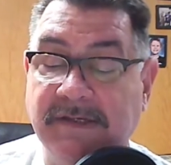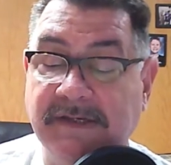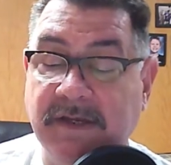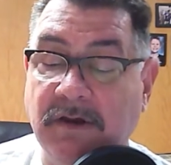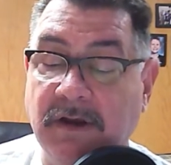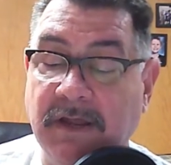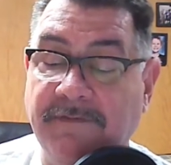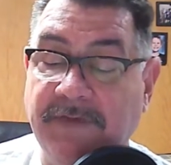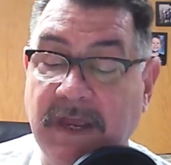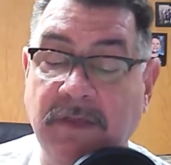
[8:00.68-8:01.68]
consider
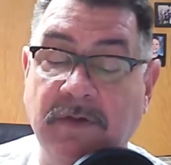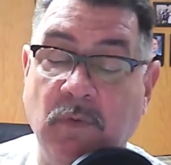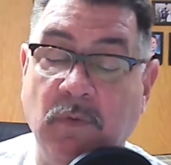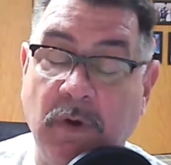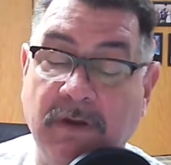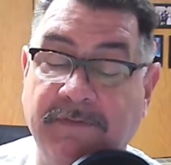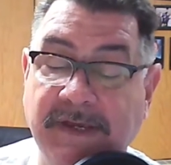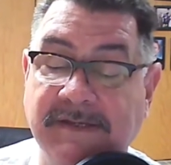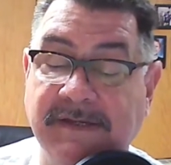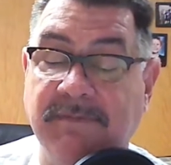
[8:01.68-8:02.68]
if either one of
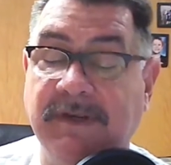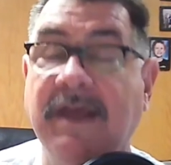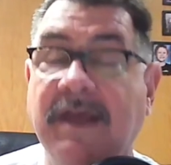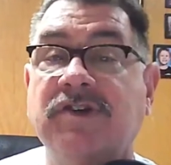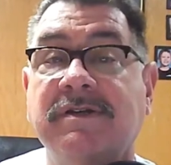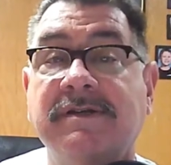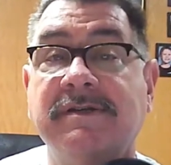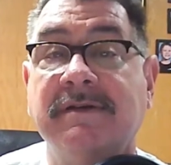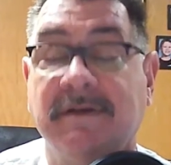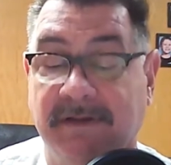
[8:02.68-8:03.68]
these
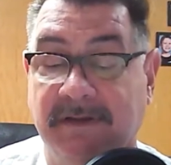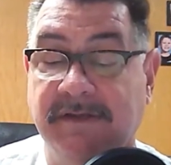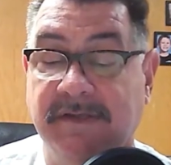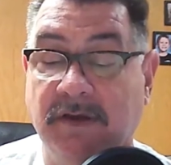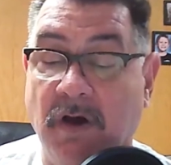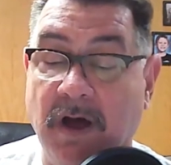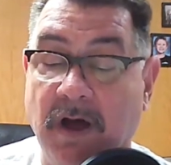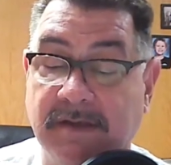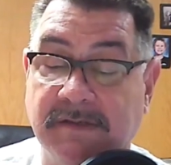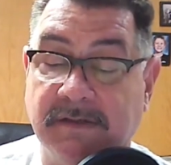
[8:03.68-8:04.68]
temptations is the
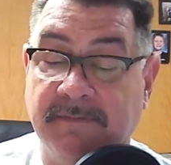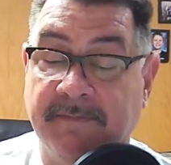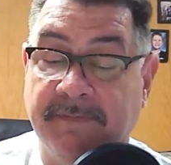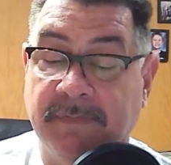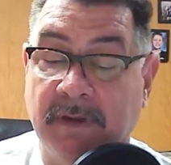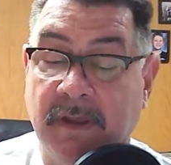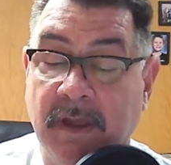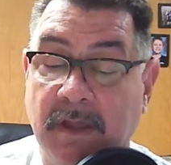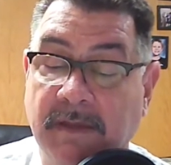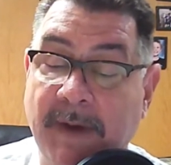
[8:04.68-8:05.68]
cause.
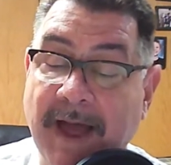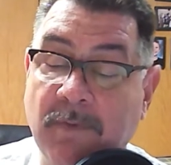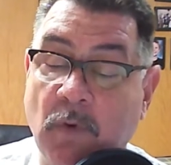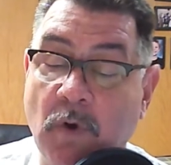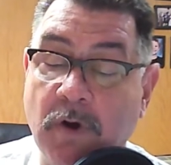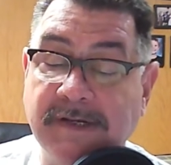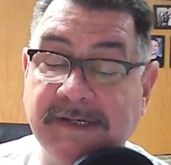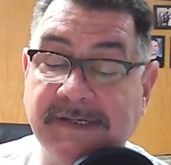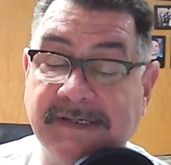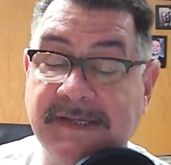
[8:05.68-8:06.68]
The Bible
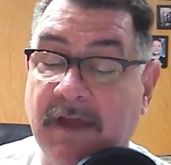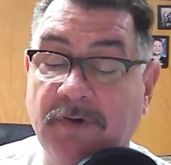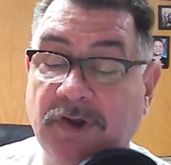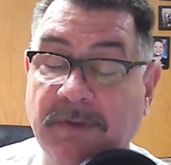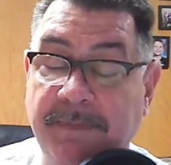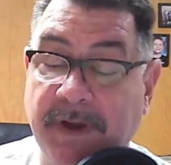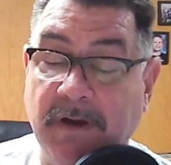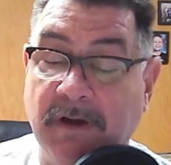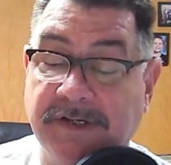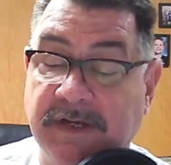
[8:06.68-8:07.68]
warns us never to
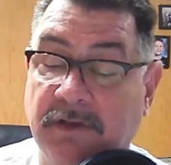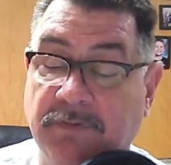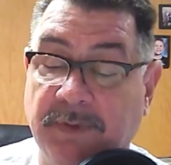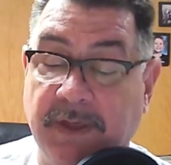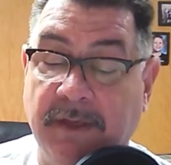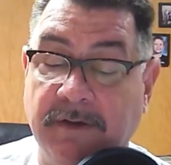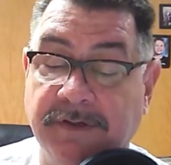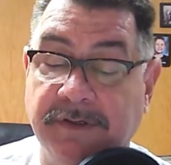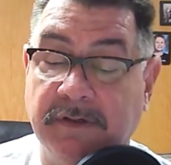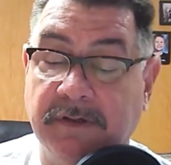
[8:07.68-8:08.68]
compare ourselves with
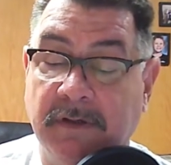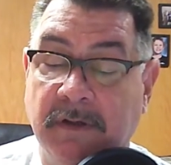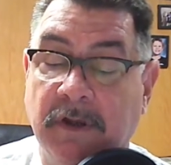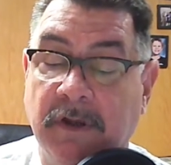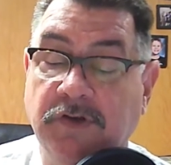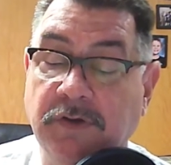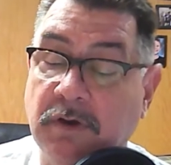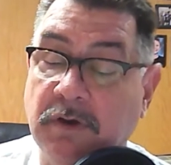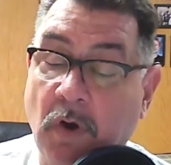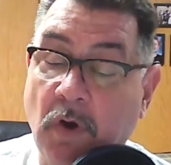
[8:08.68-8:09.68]
others. Do
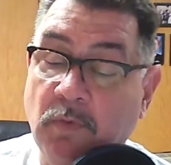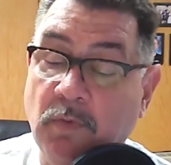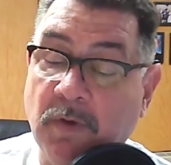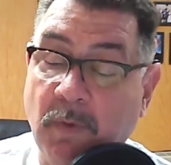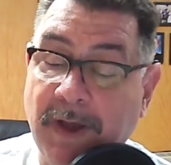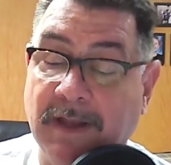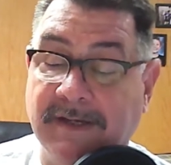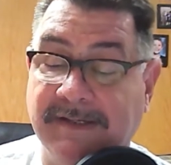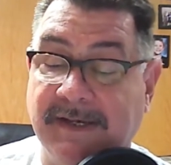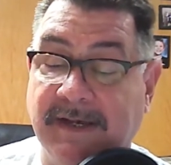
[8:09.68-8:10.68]
your own work well,
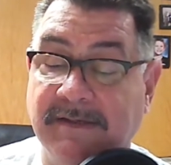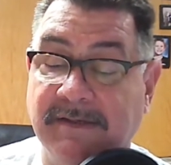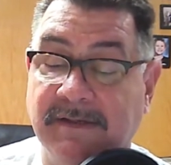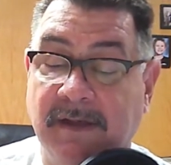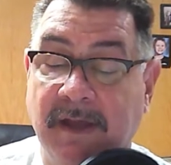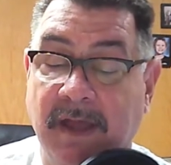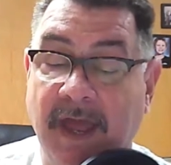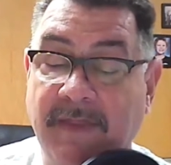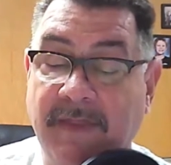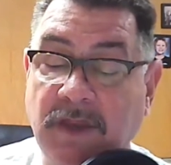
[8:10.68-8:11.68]
it says,
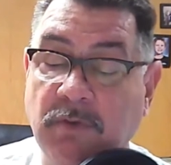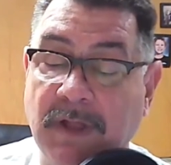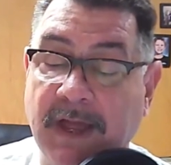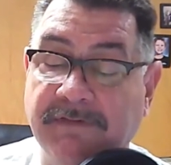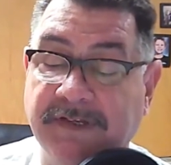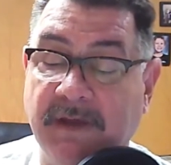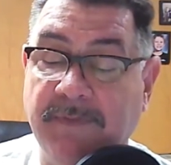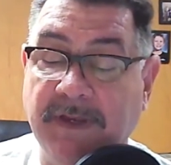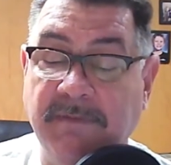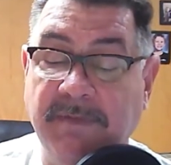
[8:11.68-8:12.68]
and then you will have
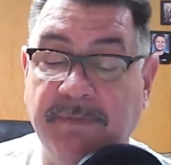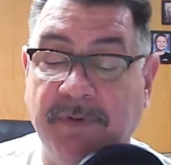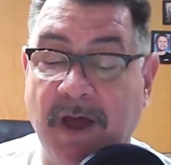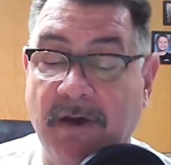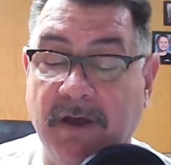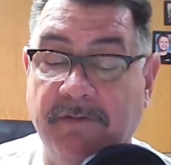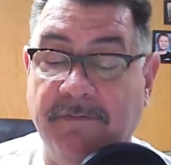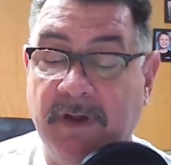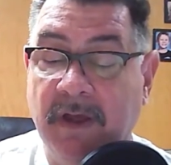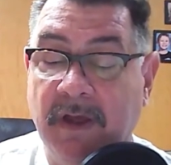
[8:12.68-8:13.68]
something to be proud
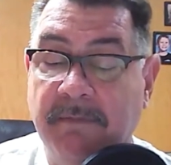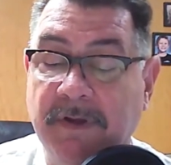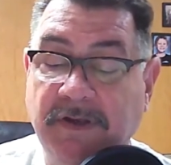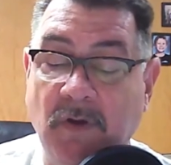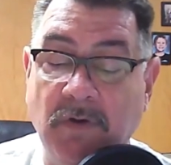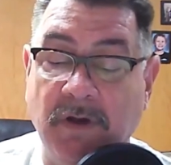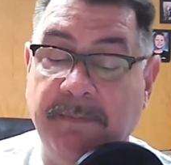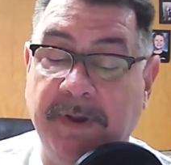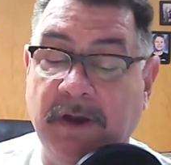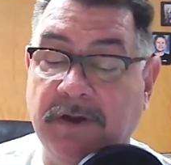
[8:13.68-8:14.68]
of. But don't
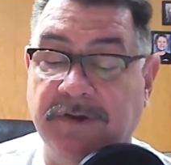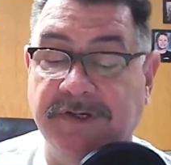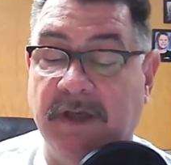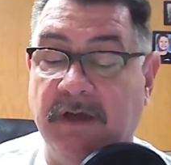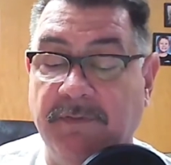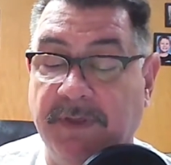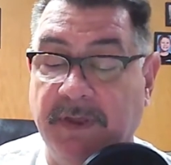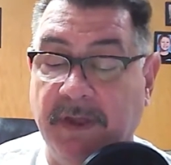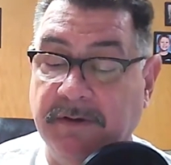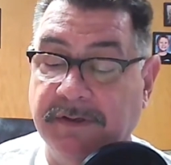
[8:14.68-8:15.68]
compare yourself with
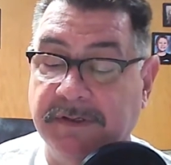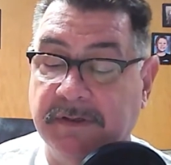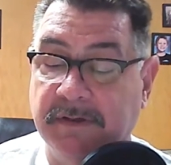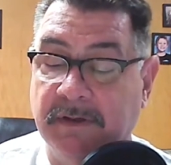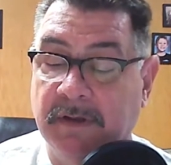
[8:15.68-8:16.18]
others.